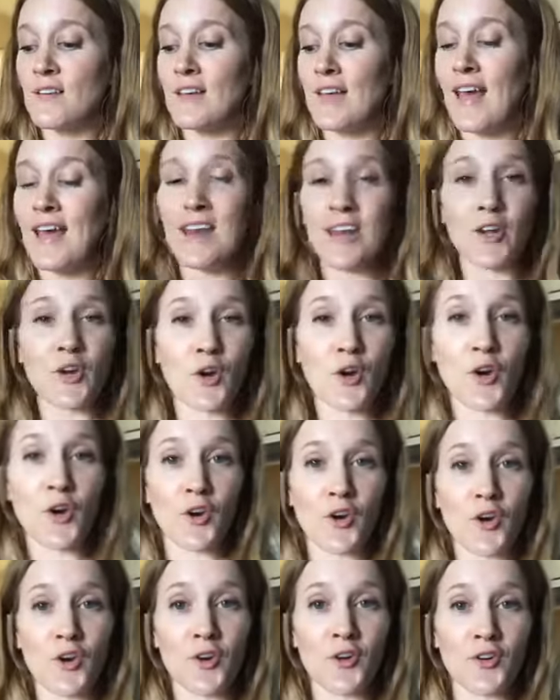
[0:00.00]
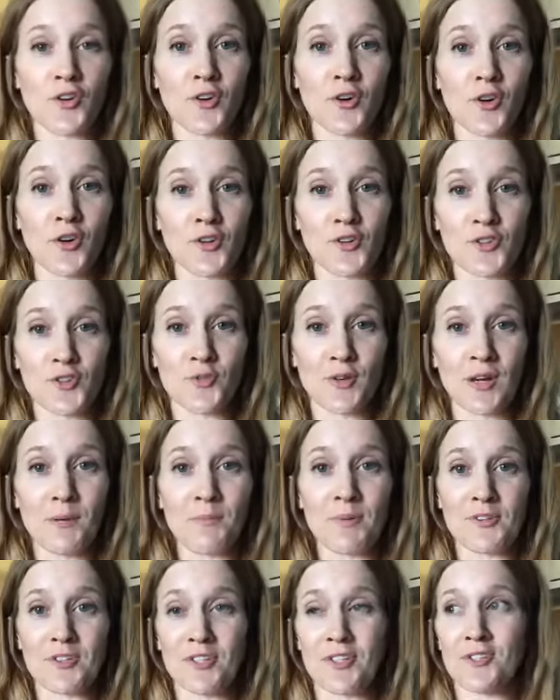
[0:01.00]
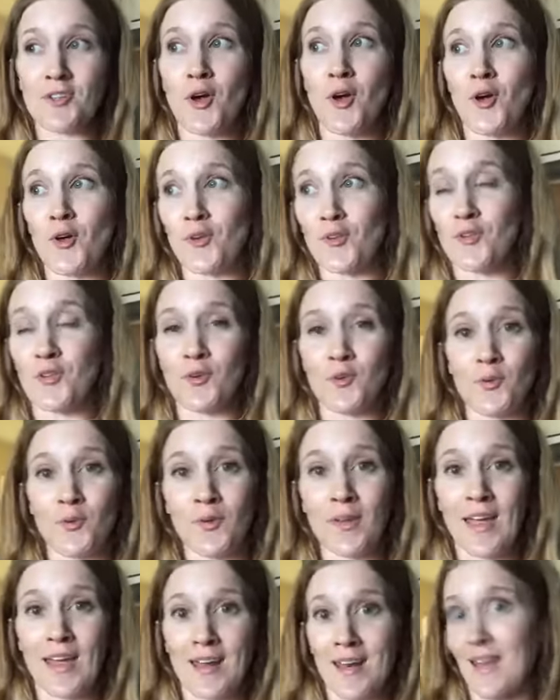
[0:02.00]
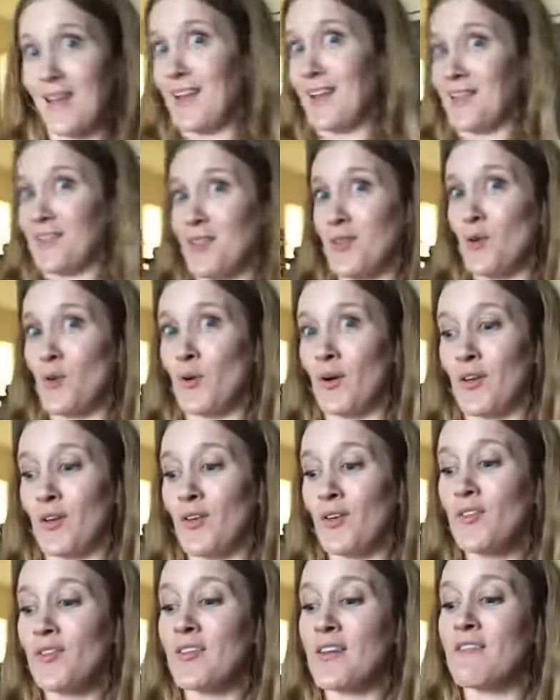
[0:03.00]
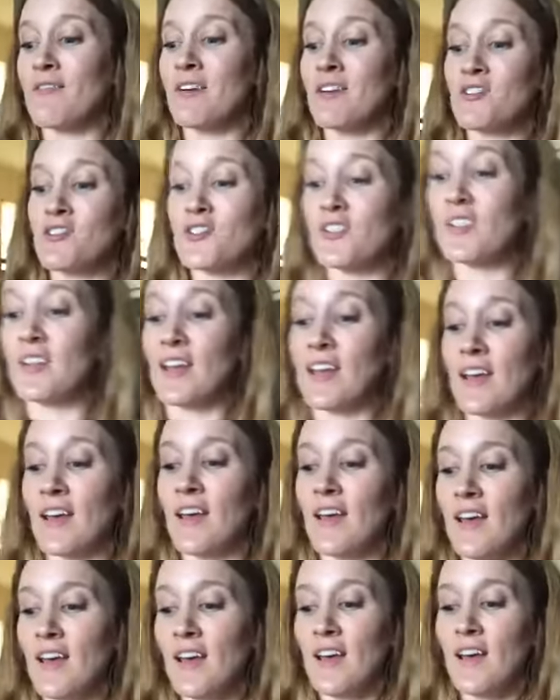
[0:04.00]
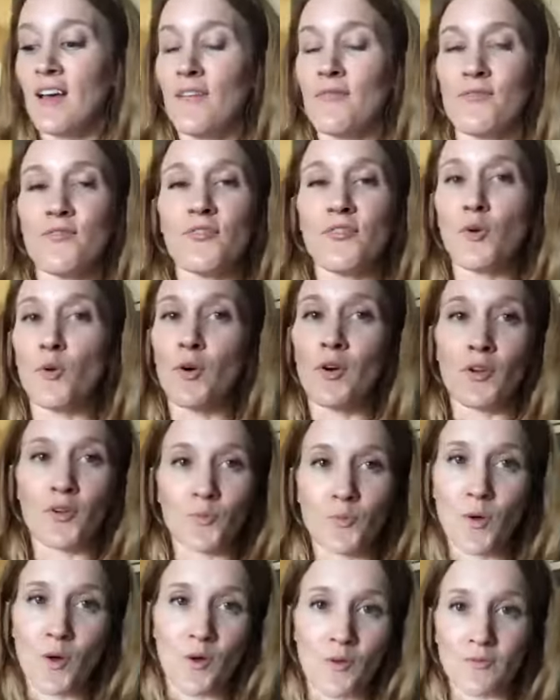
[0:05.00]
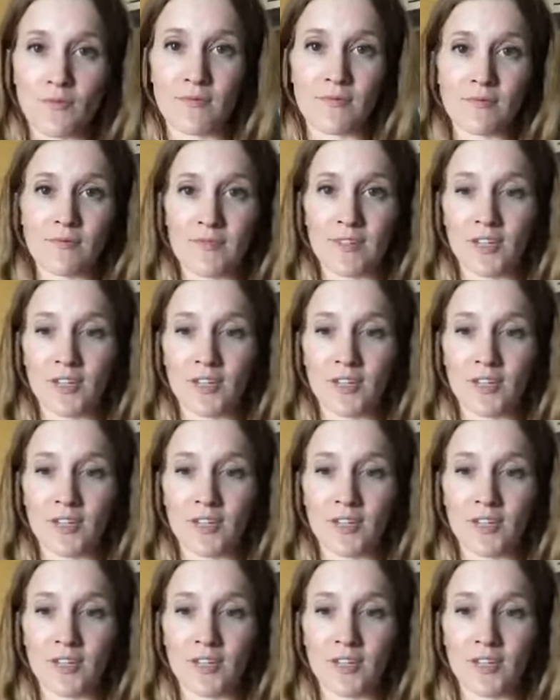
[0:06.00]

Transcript: getting her treat, but she's also getting the oils, and eventually the oils won't,